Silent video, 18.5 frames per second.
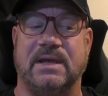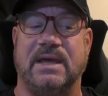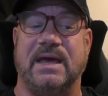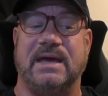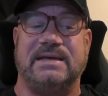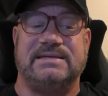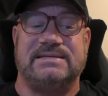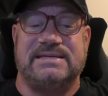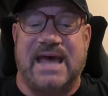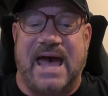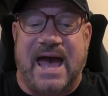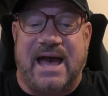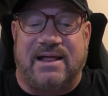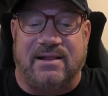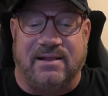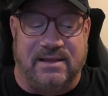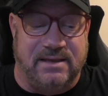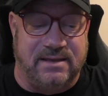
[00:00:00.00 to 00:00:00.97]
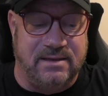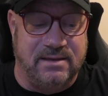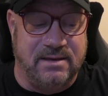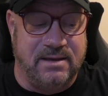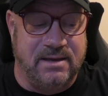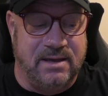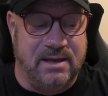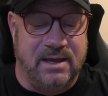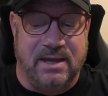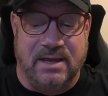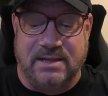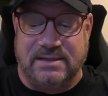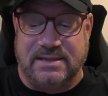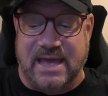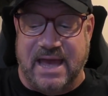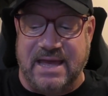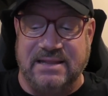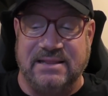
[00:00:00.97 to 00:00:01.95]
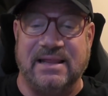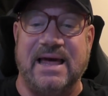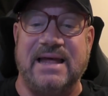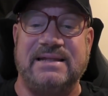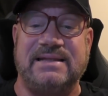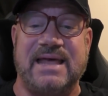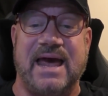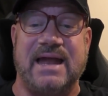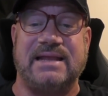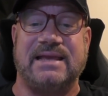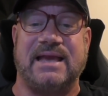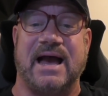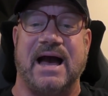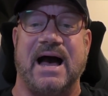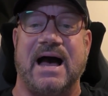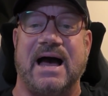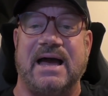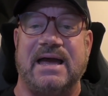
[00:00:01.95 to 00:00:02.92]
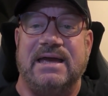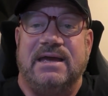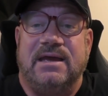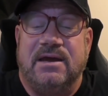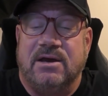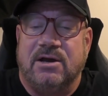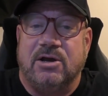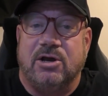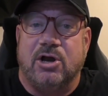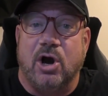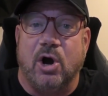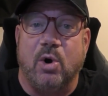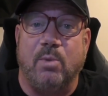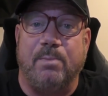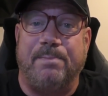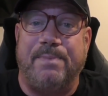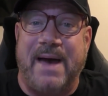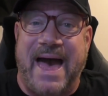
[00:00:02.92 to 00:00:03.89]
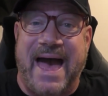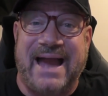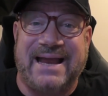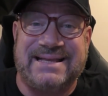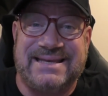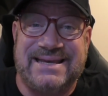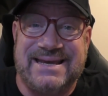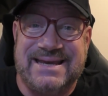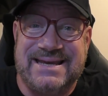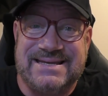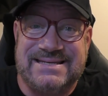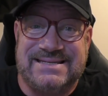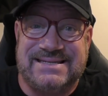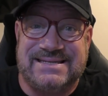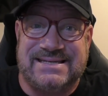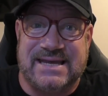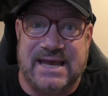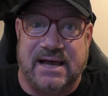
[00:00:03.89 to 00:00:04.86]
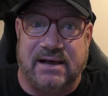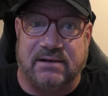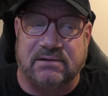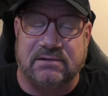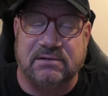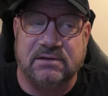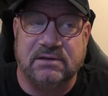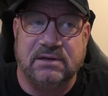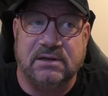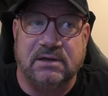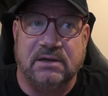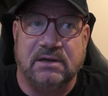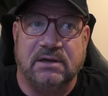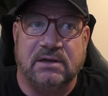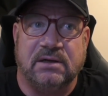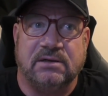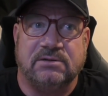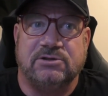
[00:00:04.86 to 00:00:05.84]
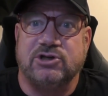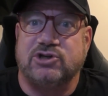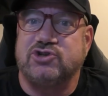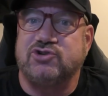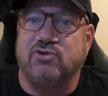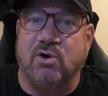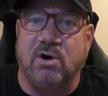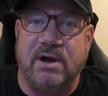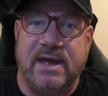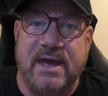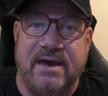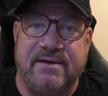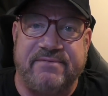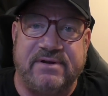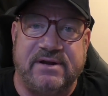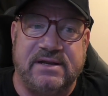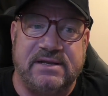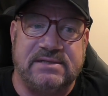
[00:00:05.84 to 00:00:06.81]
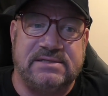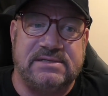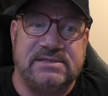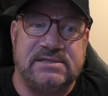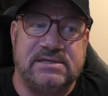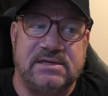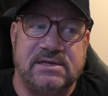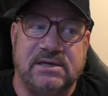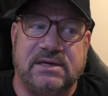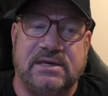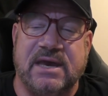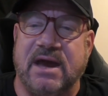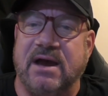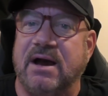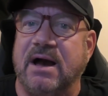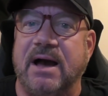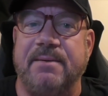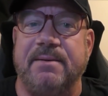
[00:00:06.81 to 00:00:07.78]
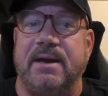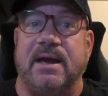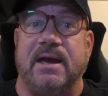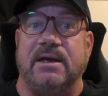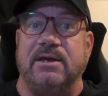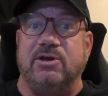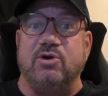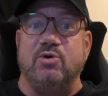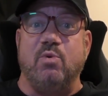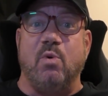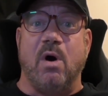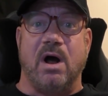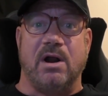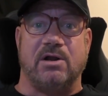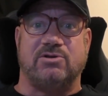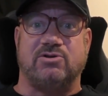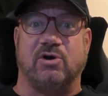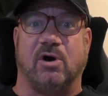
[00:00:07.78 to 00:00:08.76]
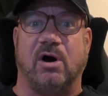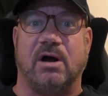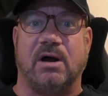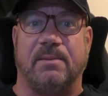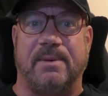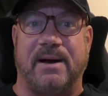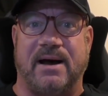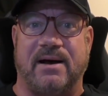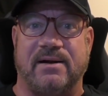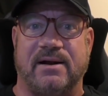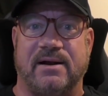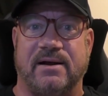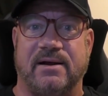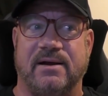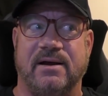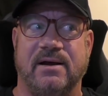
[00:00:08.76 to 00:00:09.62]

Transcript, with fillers: Exactly. They let that guy go back to his cell, destroy evidence. Get I, eh, you want to talk about